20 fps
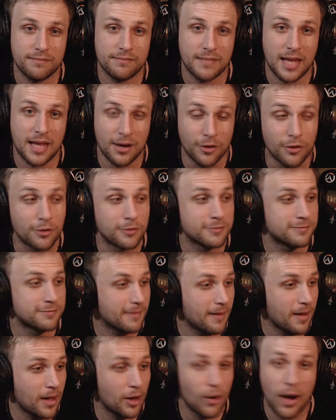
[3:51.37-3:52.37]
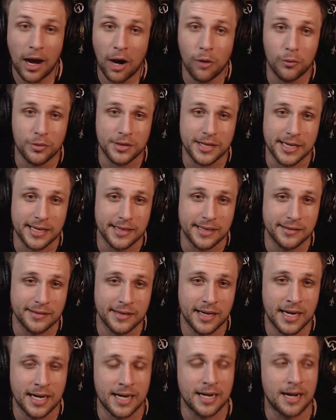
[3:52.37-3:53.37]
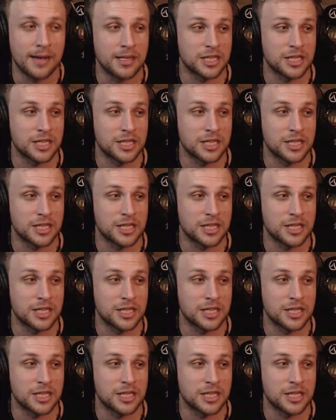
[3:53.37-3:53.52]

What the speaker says: it'll help with that. And